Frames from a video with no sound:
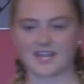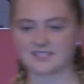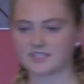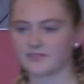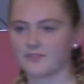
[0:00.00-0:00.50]

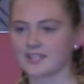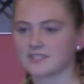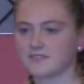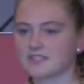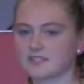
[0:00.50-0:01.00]
as an
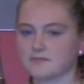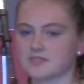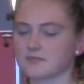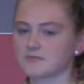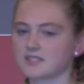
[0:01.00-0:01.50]
effect of these
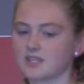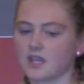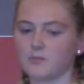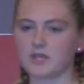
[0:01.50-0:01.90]
symptoms,